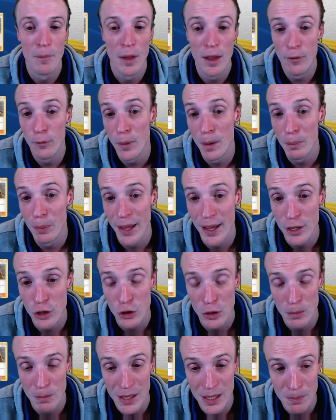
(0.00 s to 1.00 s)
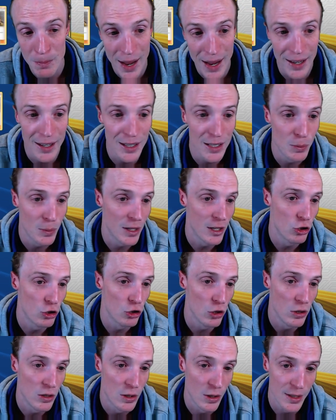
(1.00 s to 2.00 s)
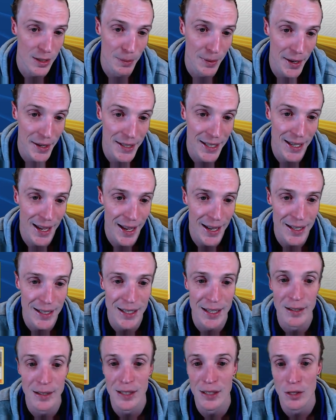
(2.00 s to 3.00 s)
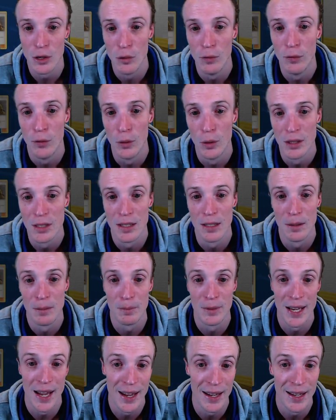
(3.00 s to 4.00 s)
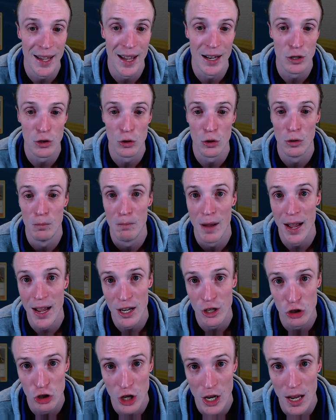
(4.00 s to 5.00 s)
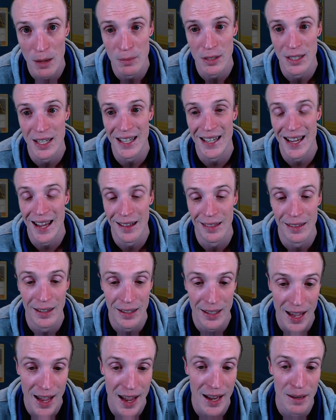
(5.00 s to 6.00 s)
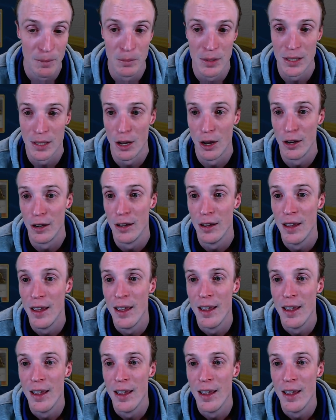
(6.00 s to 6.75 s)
If we play 2 Mismagius, we can choose not to play Diancie and still force them to take out 2 MarshChamps to get the game. So